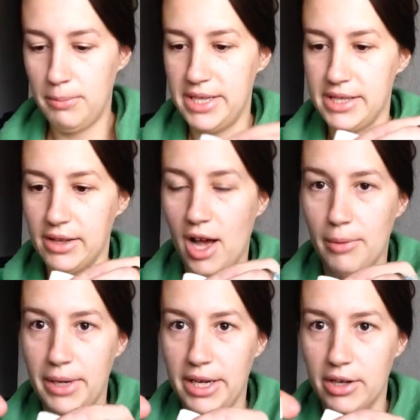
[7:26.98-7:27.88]
peace and
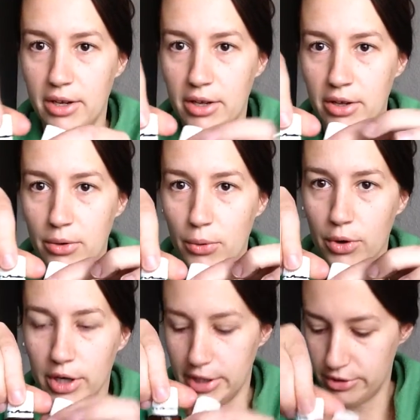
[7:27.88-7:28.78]
calming,
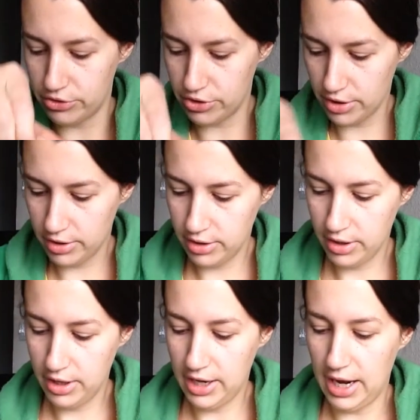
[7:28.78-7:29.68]
orange,
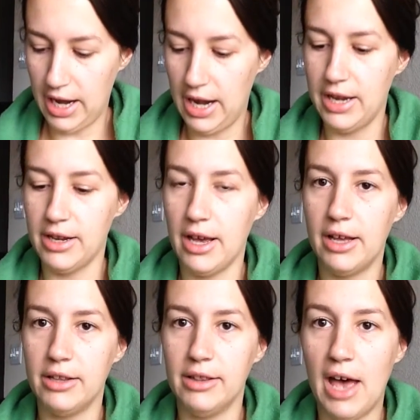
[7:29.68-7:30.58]
and
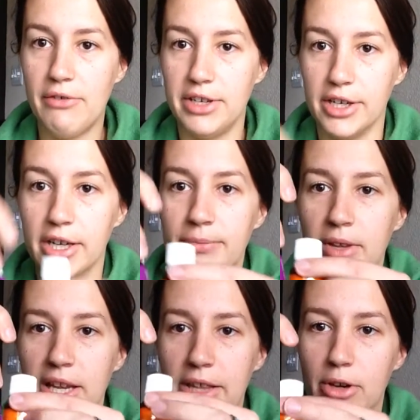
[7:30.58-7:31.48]
lavender,
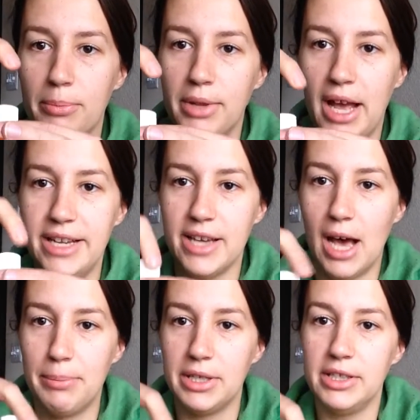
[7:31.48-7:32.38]
either applied
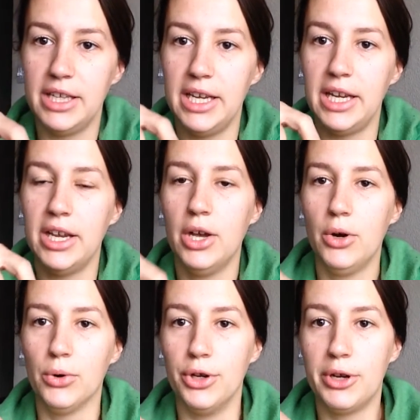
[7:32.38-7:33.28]
topically,
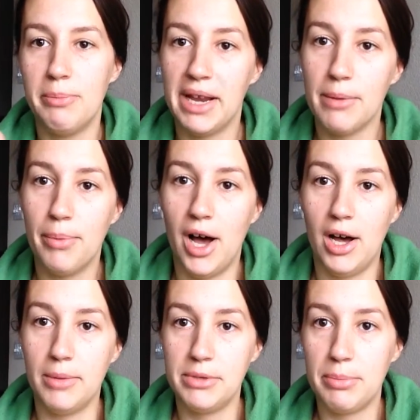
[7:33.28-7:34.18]
or you can make a
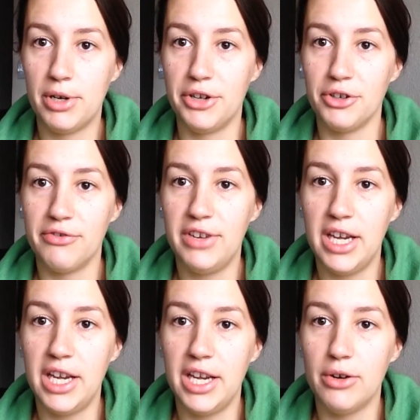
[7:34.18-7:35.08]
balm to put on your
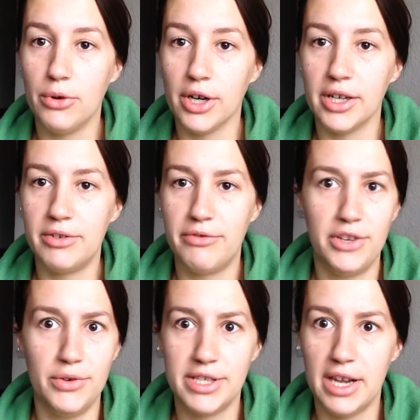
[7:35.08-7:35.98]
feet or
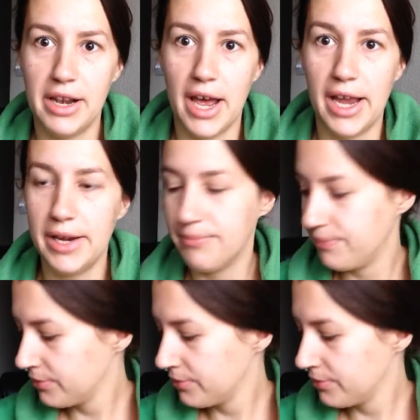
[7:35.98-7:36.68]
diffuse it at night.